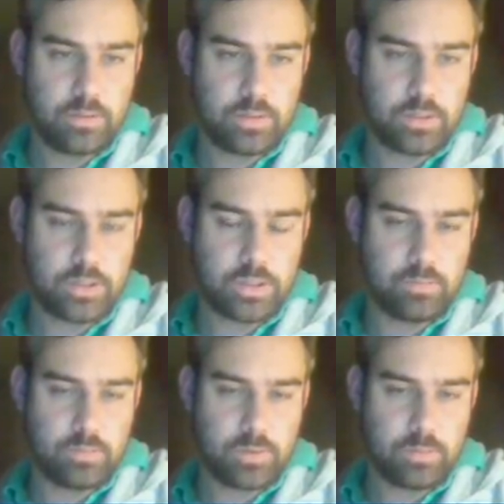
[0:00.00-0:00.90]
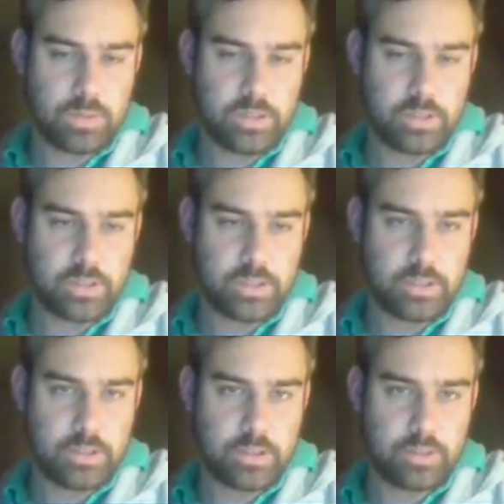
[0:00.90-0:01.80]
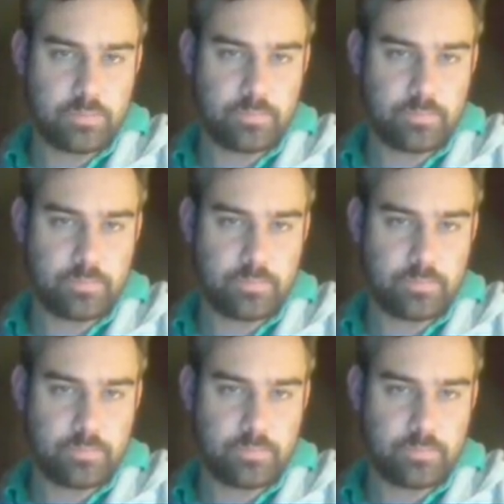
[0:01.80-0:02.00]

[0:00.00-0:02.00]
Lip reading: I will play an island here.